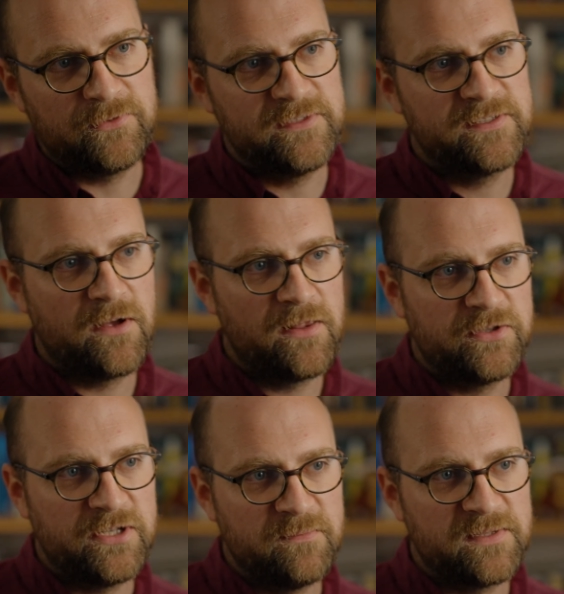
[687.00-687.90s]
or in
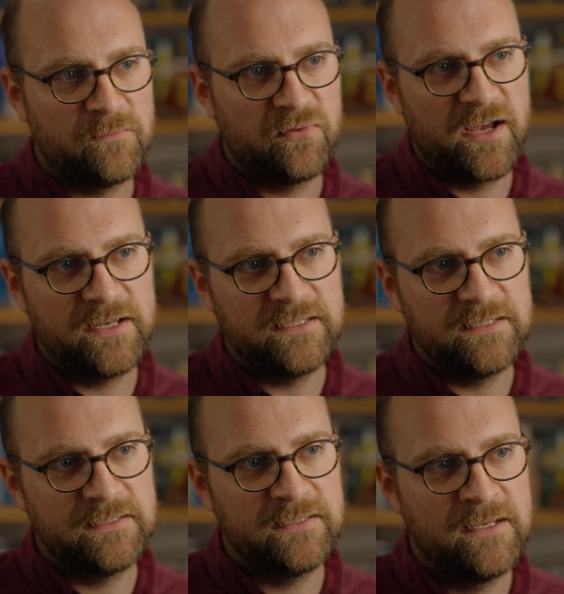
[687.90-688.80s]
scholarships and
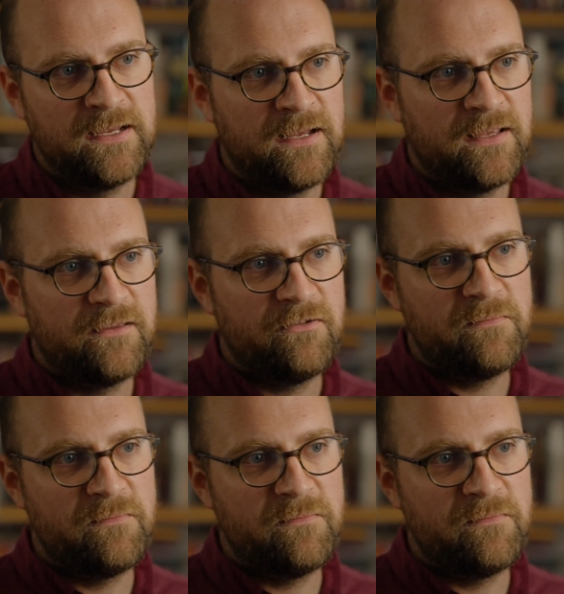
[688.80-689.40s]
prizes, there are